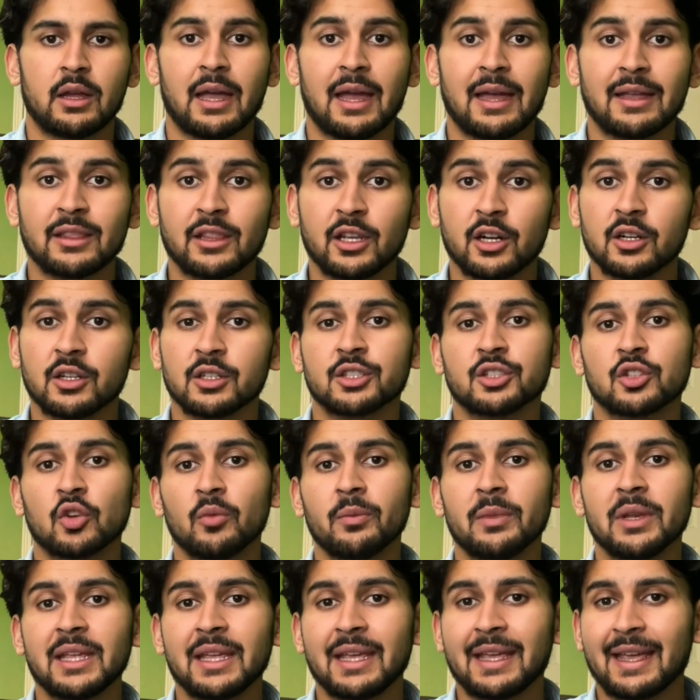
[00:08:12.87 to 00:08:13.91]
and there are so
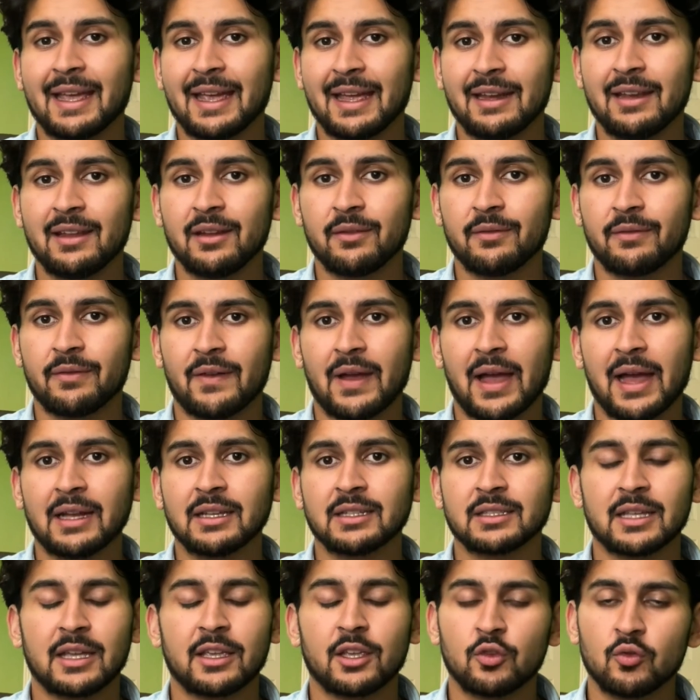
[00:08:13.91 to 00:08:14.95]
many hidden facts
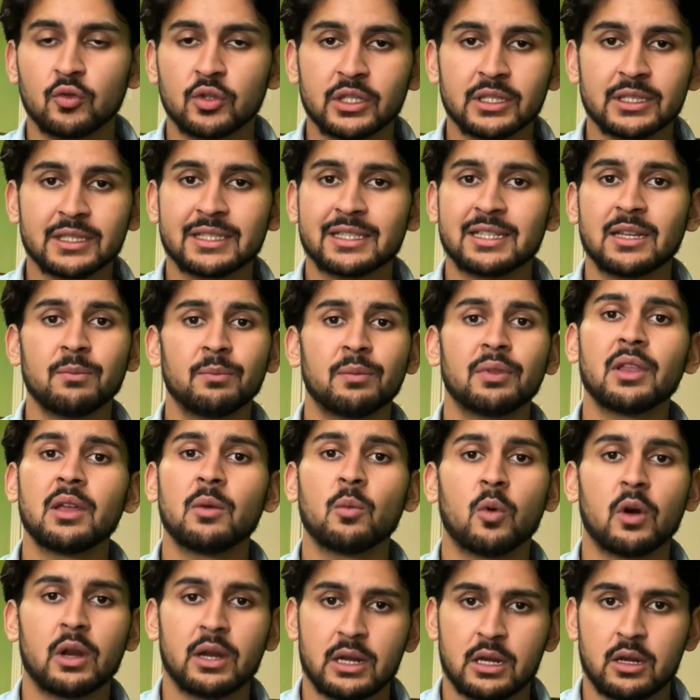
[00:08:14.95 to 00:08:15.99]
that you just simply
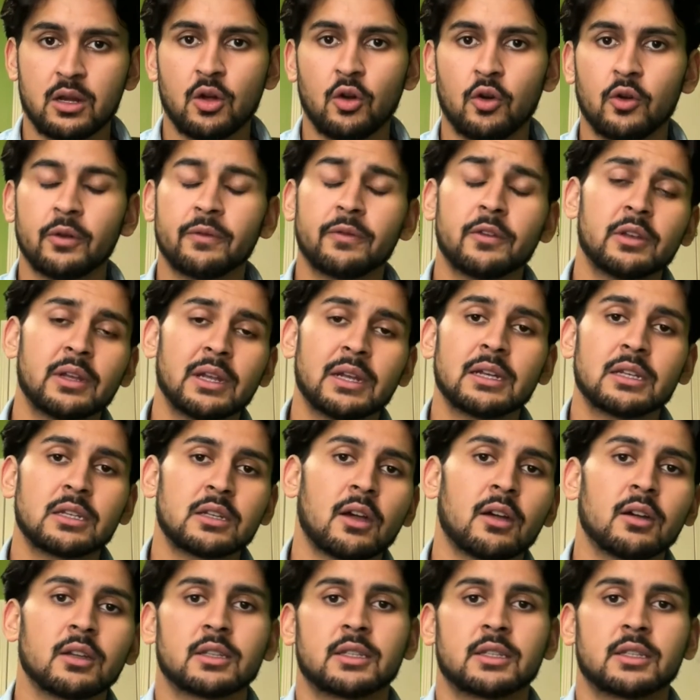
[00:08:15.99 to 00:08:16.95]
wouldn't know if you didn't talk